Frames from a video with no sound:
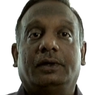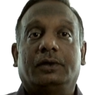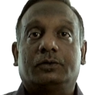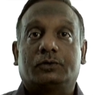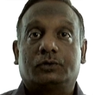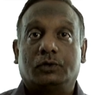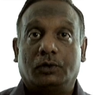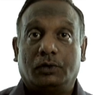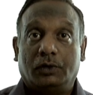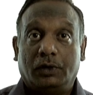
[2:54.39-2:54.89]

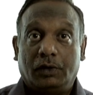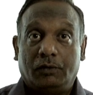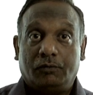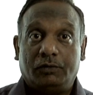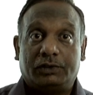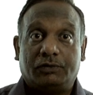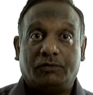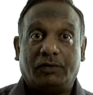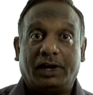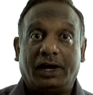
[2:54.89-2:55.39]
So
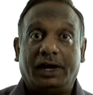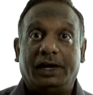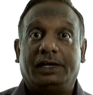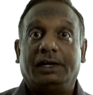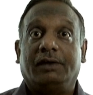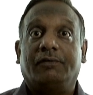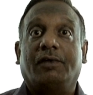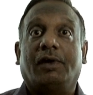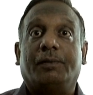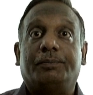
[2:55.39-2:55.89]
with
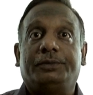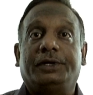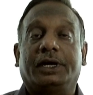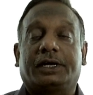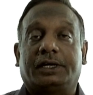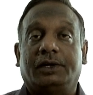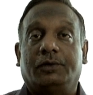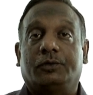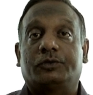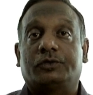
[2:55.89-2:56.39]
variety of
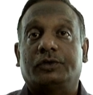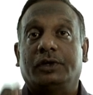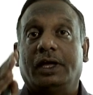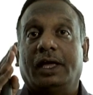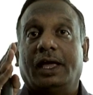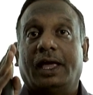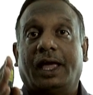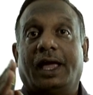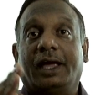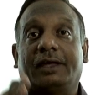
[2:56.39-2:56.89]
objectives,
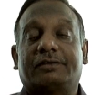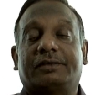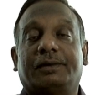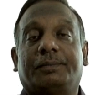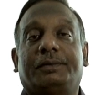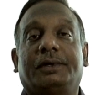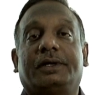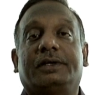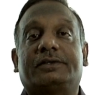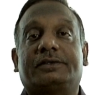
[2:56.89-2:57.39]

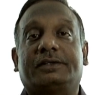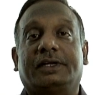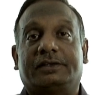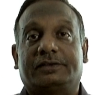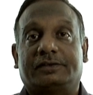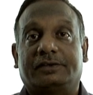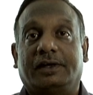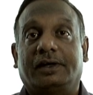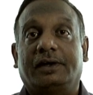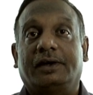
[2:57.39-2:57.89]
acceptance
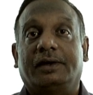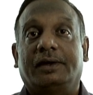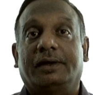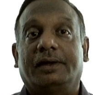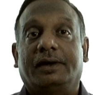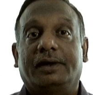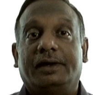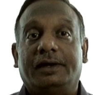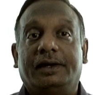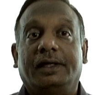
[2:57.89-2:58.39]
tests are
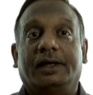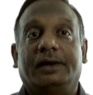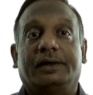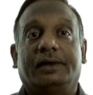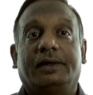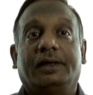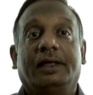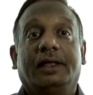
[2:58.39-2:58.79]
done.